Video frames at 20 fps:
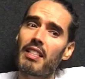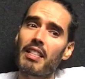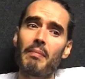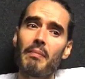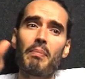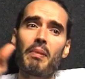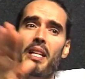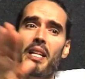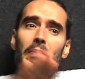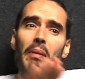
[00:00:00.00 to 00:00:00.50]

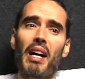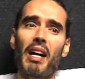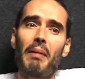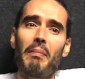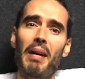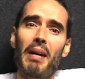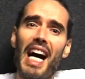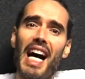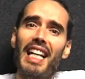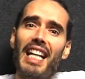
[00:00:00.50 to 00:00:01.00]
Simply by
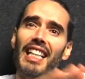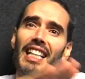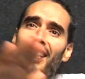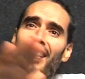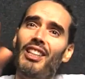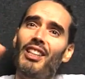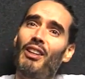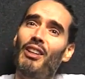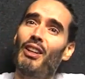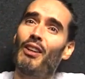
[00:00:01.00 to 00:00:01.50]
a man in
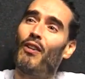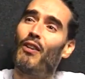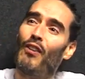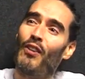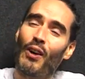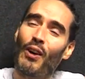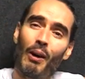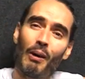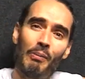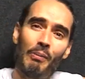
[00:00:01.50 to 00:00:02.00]
a
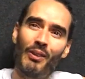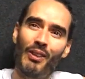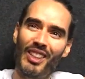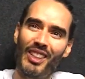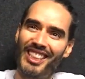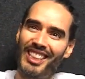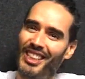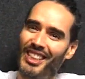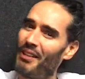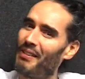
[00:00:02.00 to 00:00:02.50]
uniform
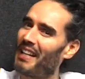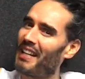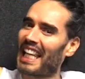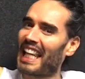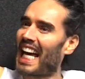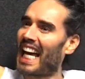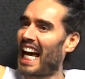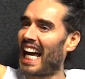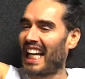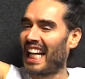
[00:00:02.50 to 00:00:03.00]
doing
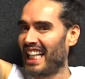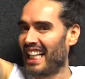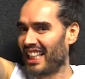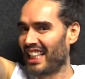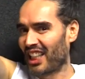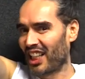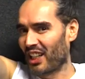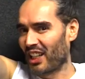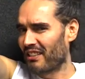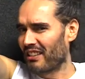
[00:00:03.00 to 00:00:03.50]
that in
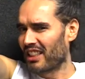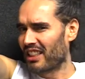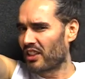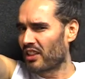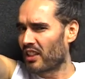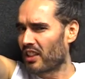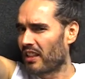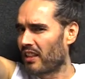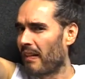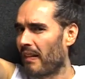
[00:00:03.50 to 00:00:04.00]
a
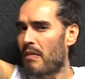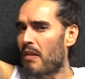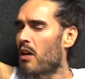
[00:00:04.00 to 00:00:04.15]
corridor.